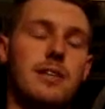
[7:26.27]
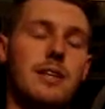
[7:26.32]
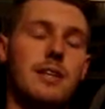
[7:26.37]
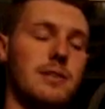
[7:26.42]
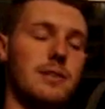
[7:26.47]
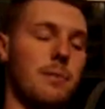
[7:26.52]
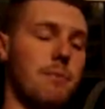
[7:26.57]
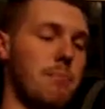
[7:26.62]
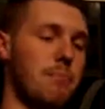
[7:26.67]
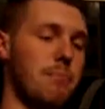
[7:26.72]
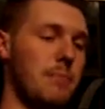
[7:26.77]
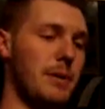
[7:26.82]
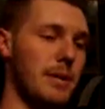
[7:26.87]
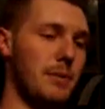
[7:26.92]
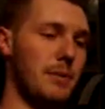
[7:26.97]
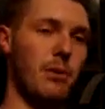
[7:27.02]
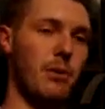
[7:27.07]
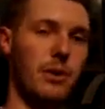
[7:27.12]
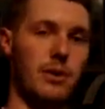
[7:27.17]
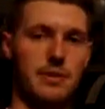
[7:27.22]
That's a
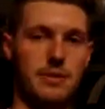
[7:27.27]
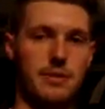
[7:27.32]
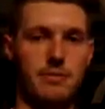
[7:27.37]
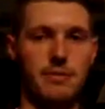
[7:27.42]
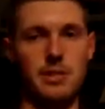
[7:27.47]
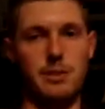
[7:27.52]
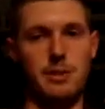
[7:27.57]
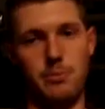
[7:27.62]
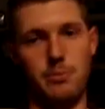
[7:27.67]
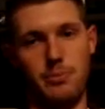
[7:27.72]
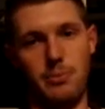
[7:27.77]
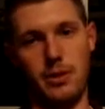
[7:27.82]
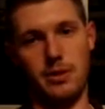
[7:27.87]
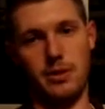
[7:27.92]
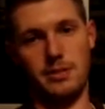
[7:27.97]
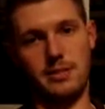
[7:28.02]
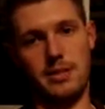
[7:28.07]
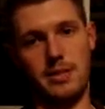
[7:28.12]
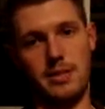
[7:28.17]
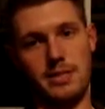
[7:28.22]
big part of the investment
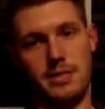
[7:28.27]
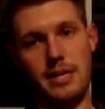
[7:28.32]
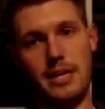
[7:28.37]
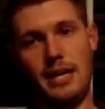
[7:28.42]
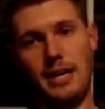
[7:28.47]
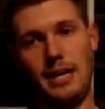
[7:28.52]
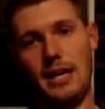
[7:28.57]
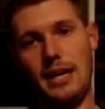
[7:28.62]
process.